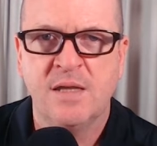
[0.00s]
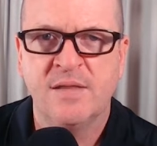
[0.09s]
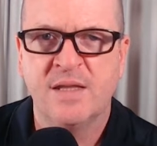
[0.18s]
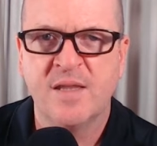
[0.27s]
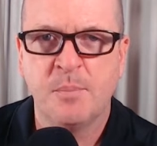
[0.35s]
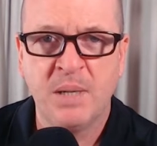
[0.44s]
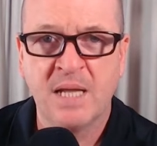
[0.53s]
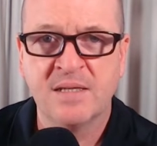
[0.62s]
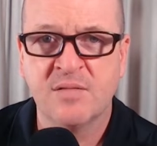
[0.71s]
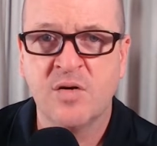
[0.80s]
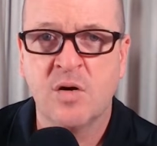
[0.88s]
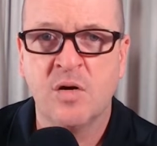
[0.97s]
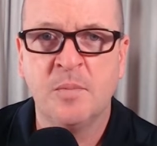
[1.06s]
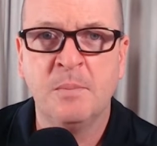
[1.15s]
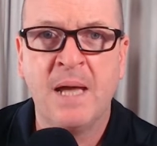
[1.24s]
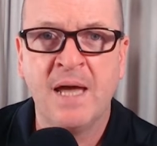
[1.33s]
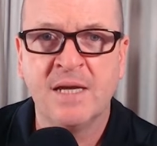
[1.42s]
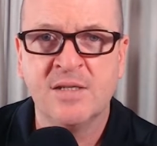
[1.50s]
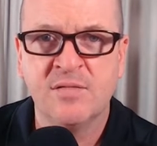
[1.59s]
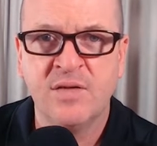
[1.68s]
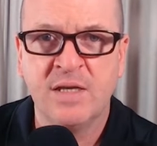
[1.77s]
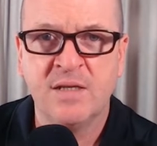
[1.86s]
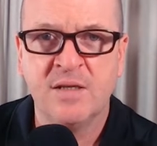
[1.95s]
that the platform
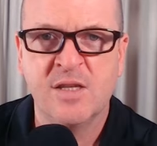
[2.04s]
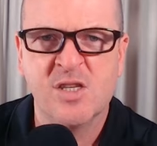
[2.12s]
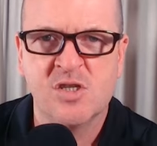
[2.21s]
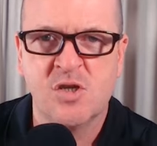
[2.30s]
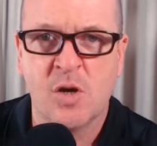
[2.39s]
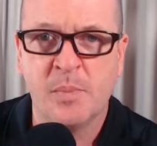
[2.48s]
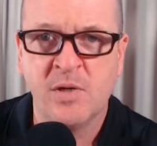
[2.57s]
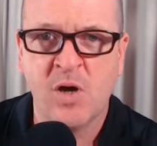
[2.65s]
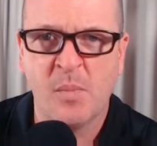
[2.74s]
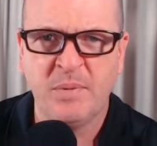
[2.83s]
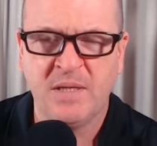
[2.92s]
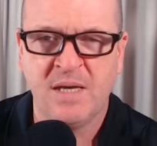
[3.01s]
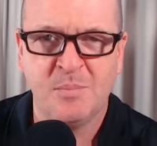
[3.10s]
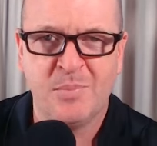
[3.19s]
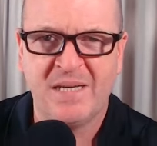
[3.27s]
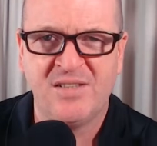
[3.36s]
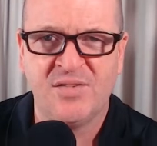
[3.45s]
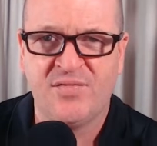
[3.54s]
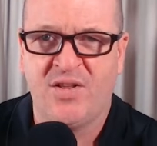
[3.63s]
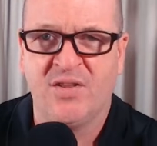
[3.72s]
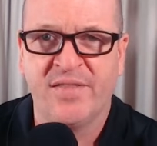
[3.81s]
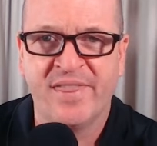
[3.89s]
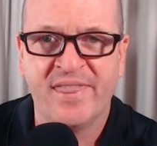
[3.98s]
activated the stop copying by
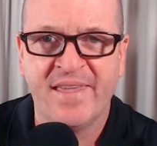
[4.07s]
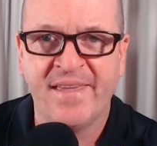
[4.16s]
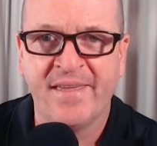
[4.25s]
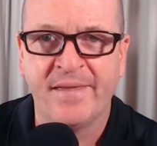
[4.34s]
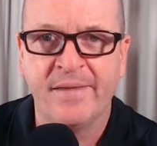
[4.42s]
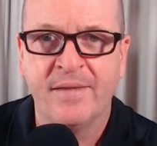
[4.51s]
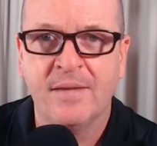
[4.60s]
default thing.